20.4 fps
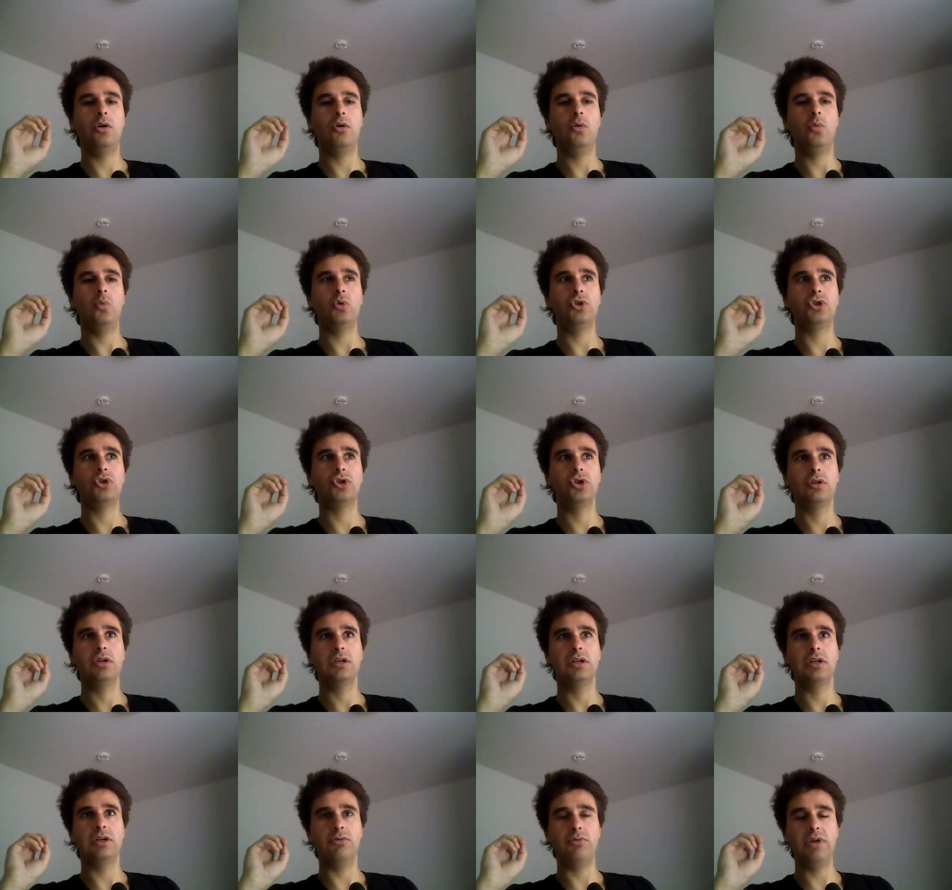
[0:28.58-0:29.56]
which
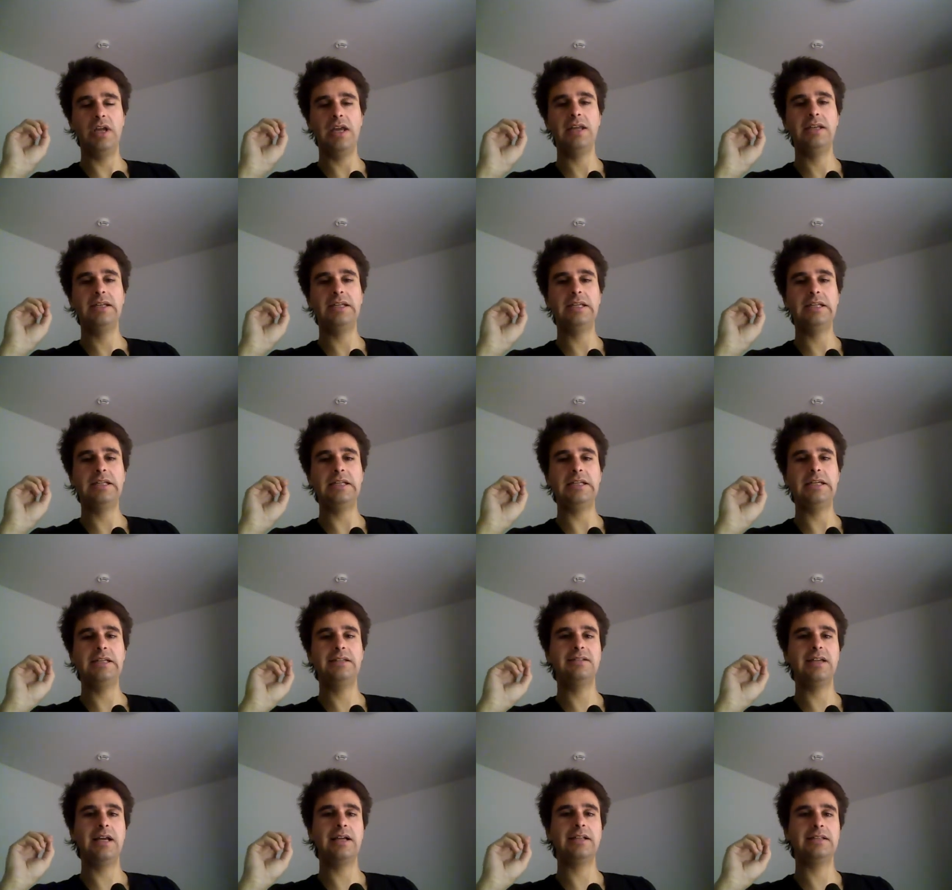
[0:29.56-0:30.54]
created
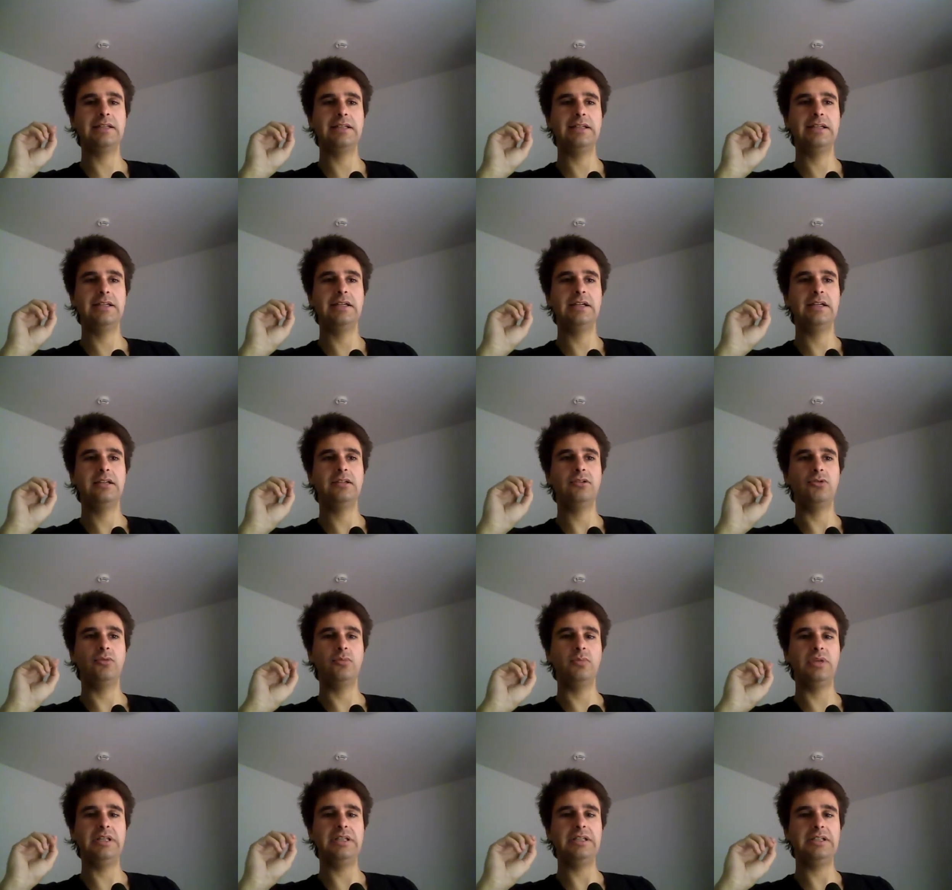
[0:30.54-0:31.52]
exactly to
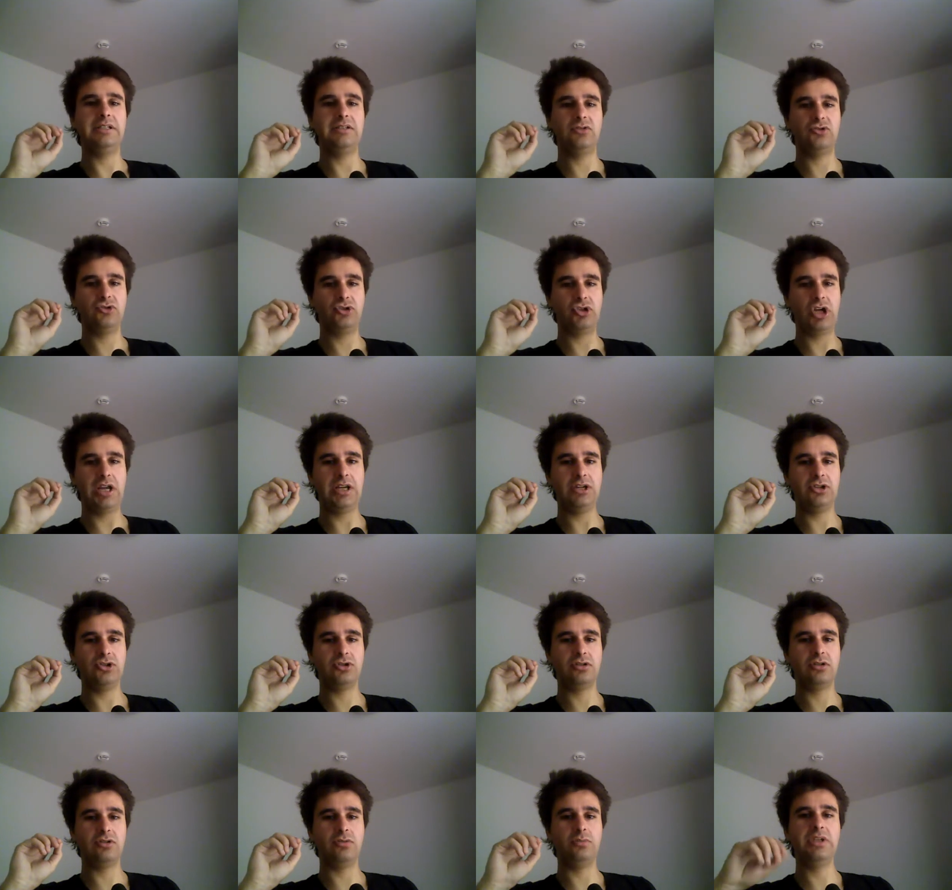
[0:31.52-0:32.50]
be
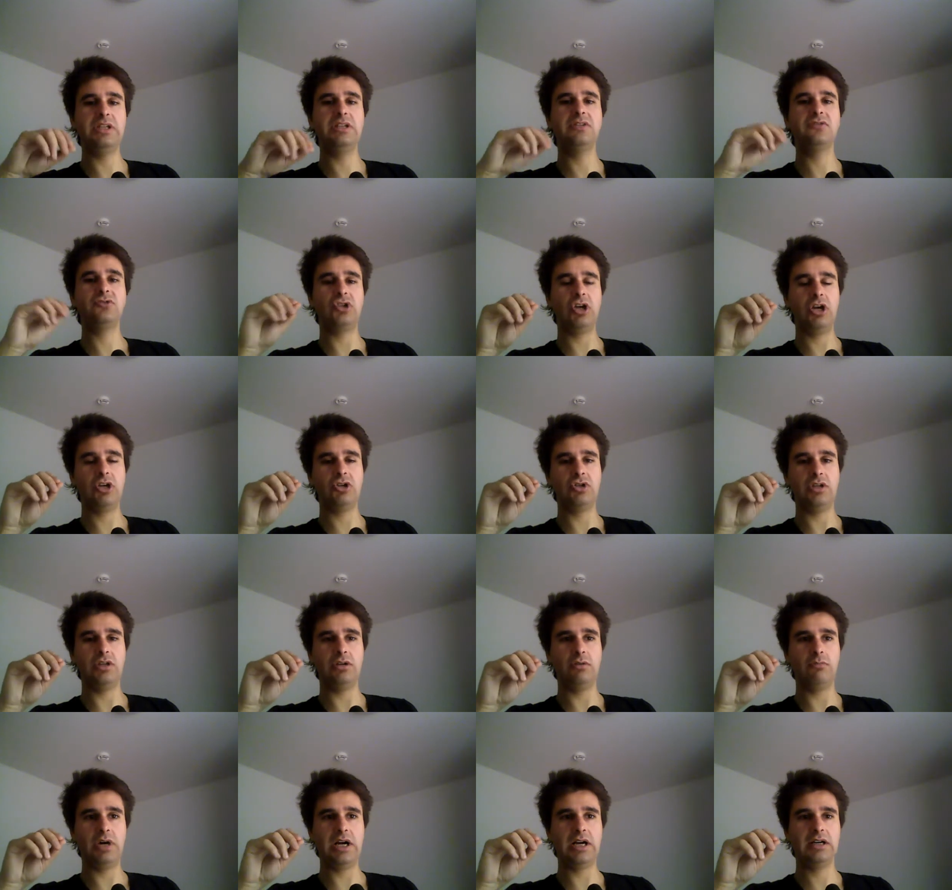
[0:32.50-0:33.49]
exchanged in
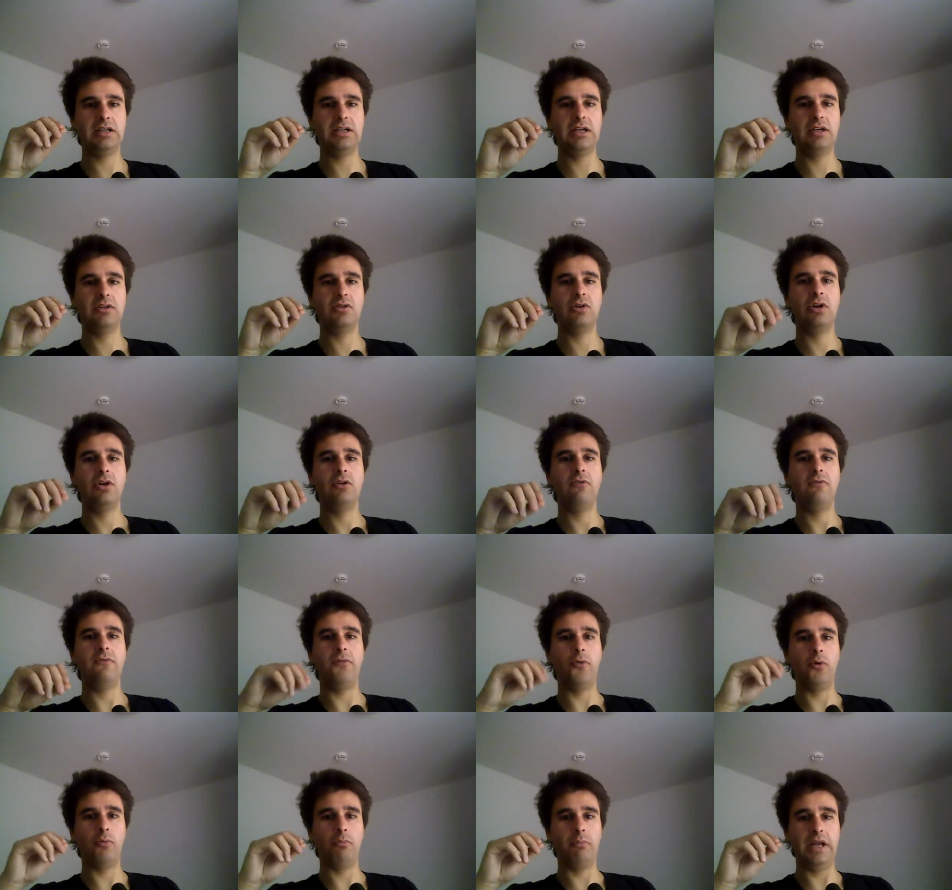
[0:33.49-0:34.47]
a market
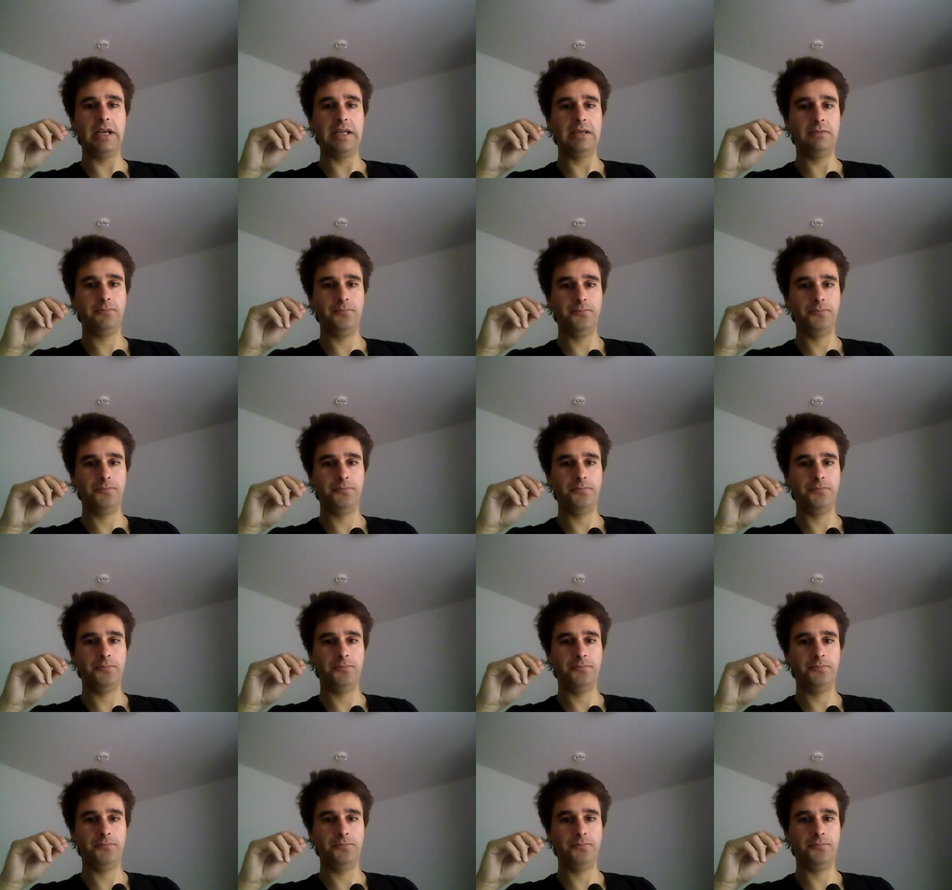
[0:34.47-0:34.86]
for money.